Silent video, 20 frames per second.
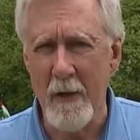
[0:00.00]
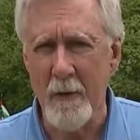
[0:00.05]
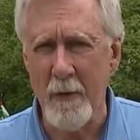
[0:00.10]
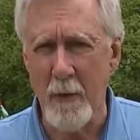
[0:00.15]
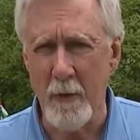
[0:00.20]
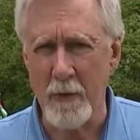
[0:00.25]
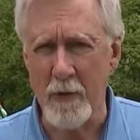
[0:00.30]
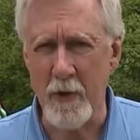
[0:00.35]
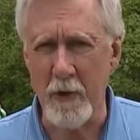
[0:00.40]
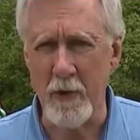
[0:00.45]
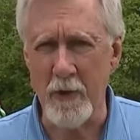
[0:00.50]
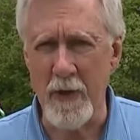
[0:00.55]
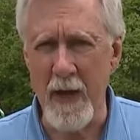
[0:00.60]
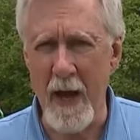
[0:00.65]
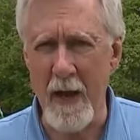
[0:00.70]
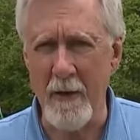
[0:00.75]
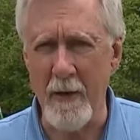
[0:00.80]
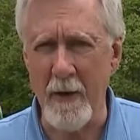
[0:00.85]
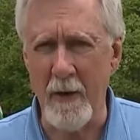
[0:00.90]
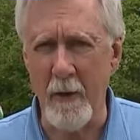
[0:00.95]
We were turned
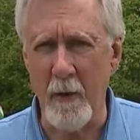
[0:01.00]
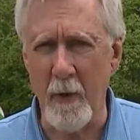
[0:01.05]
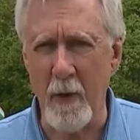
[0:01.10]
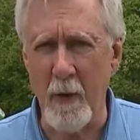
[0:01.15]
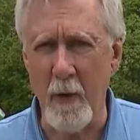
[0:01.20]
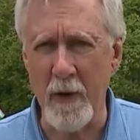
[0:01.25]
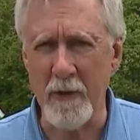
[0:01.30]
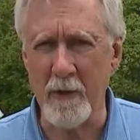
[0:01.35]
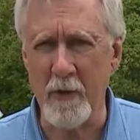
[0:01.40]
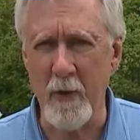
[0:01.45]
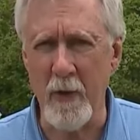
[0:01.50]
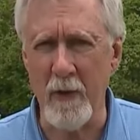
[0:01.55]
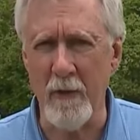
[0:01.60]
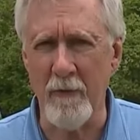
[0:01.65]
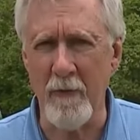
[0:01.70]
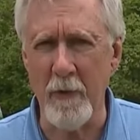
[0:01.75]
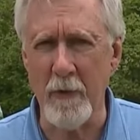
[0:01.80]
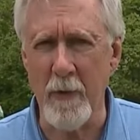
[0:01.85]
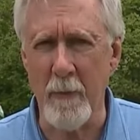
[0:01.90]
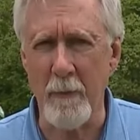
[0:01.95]
down in a request to
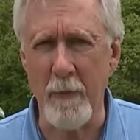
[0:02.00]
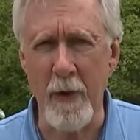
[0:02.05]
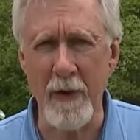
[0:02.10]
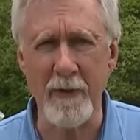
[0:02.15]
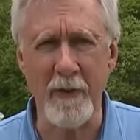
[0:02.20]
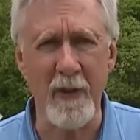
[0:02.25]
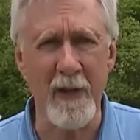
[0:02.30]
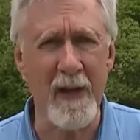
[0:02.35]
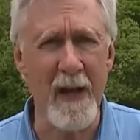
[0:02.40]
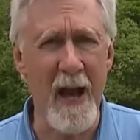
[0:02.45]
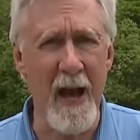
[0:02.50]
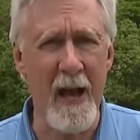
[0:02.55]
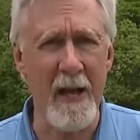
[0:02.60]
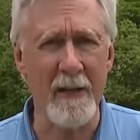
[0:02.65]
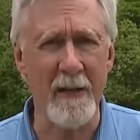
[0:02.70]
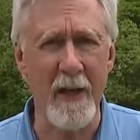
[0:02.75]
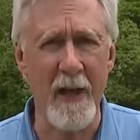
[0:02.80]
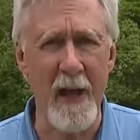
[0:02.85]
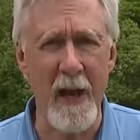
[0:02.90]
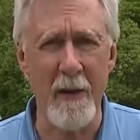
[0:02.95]
interview the president
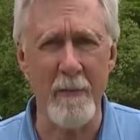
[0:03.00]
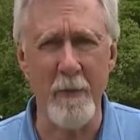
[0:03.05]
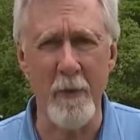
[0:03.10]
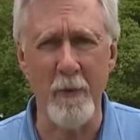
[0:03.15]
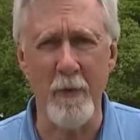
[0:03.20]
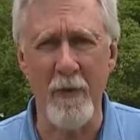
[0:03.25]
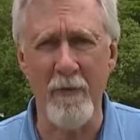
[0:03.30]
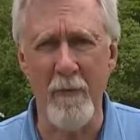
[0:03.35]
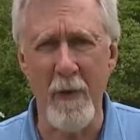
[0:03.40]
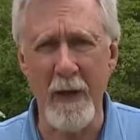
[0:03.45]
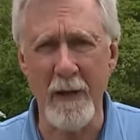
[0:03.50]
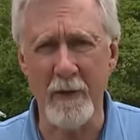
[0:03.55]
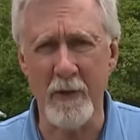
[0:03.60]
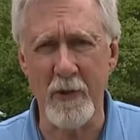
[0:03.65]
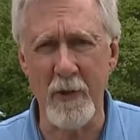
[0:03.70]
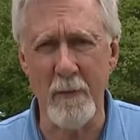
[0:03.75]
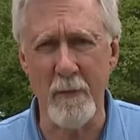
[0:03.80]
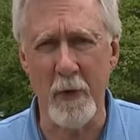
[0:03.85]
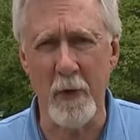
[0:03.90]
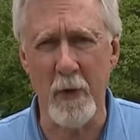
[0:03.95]
on camera. We've made a
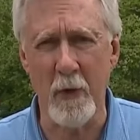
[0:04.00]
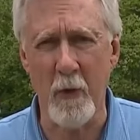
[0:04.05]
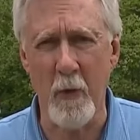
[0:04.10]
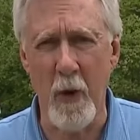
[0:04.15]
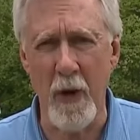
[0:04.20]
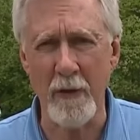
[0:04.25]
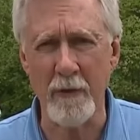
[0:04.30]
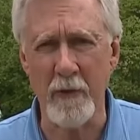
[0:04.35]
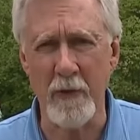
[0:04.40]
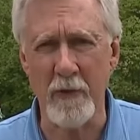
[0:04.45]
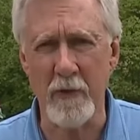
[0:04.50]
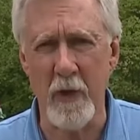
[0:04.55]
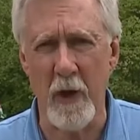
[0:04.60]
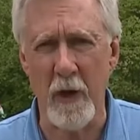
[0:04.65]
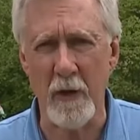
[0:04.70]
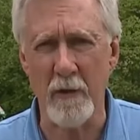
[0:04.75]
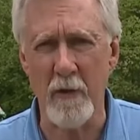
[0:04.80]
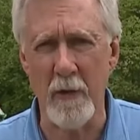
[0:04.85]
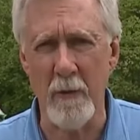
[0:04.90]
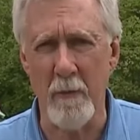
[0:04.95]
similar request to
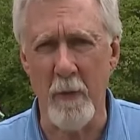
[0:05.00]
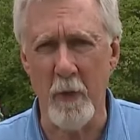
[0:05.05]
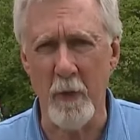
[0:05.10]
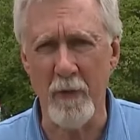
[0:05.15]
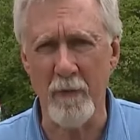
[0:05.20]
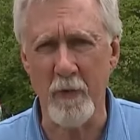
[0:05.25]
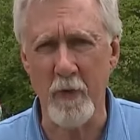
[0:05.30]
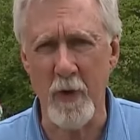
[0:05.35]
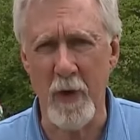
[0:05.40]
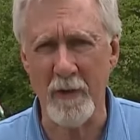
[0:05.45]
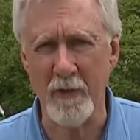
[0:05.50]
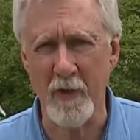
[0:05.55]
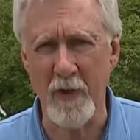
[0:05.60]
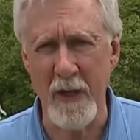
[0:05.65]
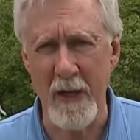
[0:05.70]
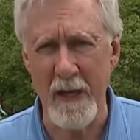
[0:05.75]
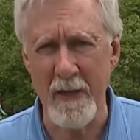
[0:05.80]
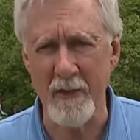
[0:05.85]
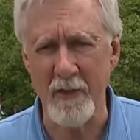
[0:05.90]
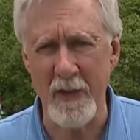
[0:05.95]
talk to the Board of
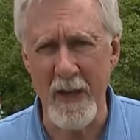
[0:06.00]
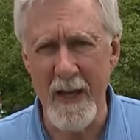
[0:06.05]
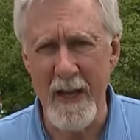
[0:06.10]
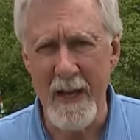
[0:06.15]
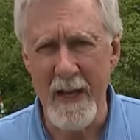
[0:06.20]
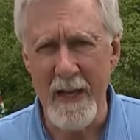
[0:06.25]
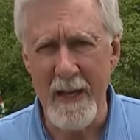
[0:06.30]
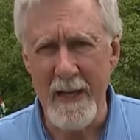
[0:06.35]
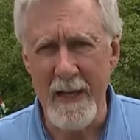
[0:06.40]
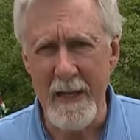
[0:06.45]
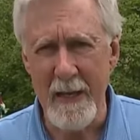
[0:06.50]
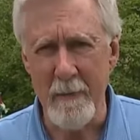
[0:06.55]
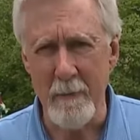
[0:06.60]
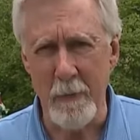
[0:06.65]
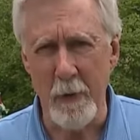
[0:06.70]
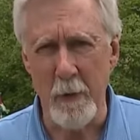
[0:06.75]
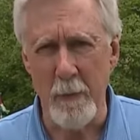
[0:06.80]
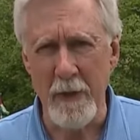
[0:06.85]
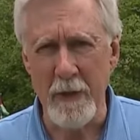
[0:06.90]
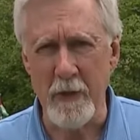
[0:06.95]
Trustees.
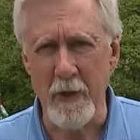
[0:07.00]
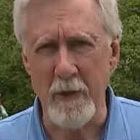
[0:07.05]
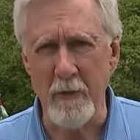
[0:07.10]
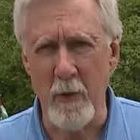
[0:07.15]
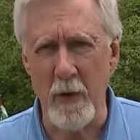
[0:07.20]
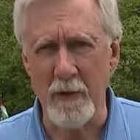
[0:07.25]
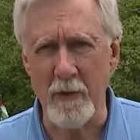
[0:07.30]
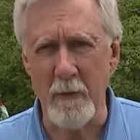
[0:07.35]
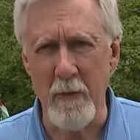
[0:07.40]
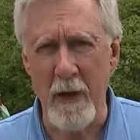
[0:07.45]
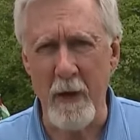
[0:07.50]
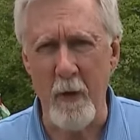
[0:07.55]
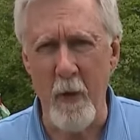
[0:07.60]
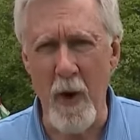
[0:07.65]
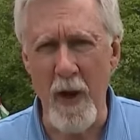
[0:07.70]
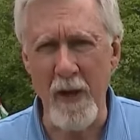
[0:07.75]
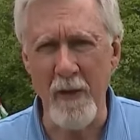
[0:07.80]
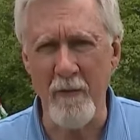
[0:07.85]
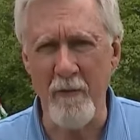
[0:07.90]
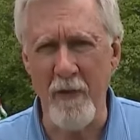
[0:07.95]
In Bloomington, Russ
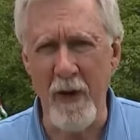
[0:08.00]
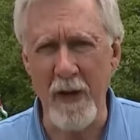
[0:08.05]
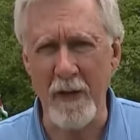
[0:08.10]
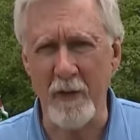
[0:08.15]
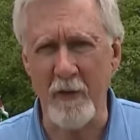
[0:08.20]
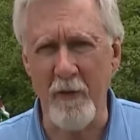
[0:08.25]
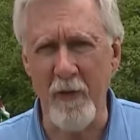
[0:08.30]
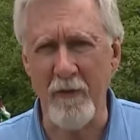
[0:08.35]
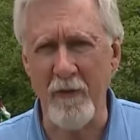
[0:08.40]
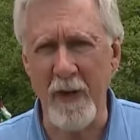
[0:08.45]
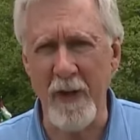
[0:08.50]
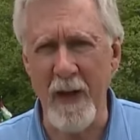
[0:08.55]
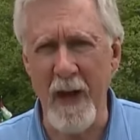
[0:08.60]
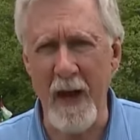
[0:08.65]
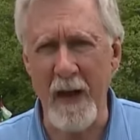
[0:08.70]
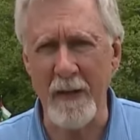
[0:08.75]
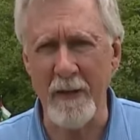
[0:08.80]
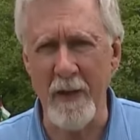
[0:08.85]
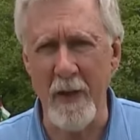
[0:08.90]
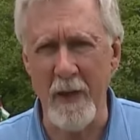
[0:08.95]
McQuaid, Fox 59